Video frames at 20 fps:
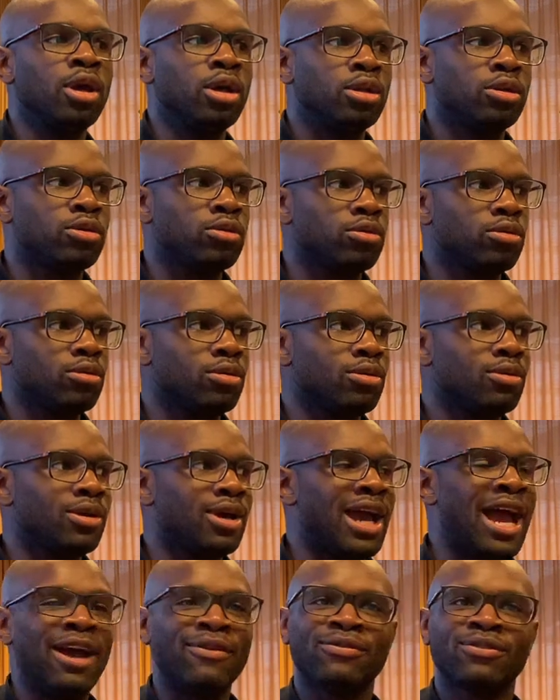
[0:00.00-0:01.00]
to
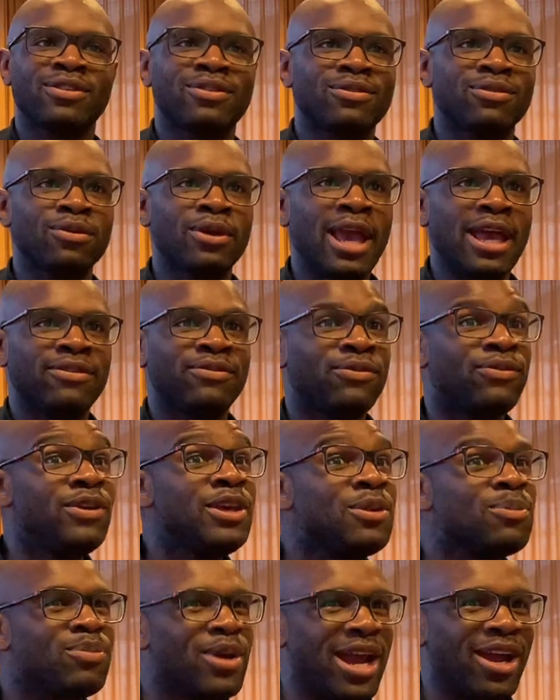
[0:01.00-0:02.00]
have to get
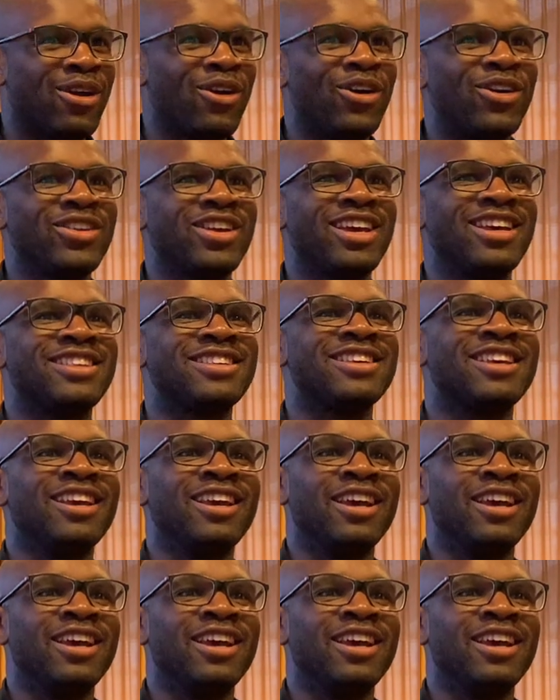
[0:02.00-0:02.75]
feedback on it,